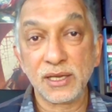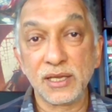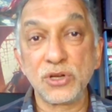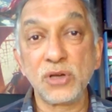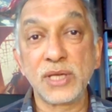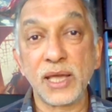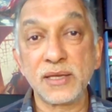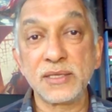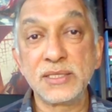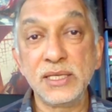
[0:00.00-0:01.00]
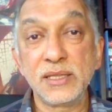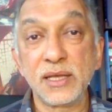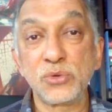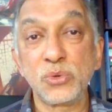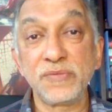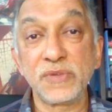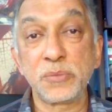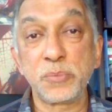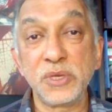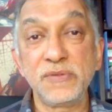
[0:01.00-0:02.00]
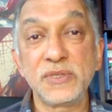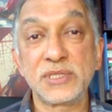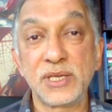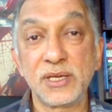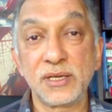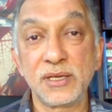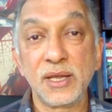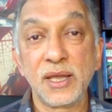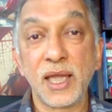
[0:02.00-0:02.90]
It's not guaranteed that whoever the previous king